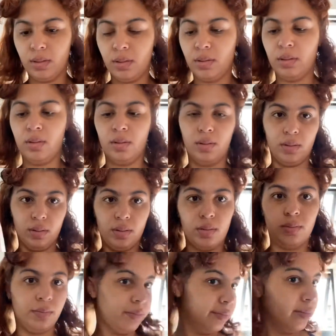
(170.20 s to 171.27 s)
Once you've
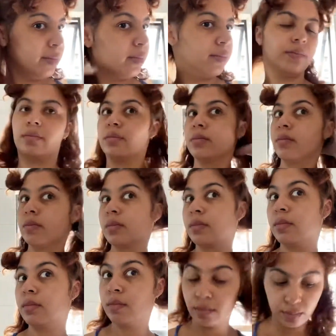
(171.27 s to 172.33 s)
got your 4
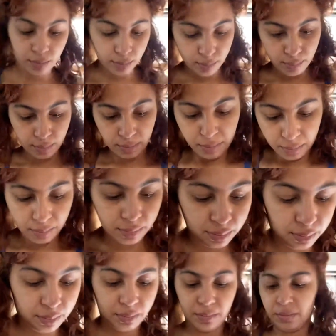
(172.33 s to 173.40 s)
sections, gloves are
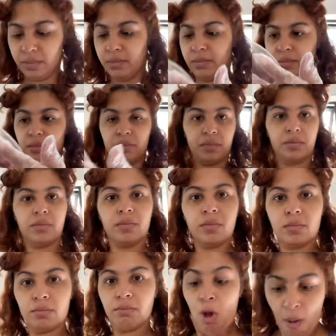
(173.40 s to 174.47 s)
on, we can begin
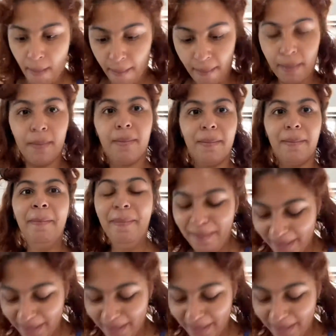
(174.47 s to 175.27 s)
to dye.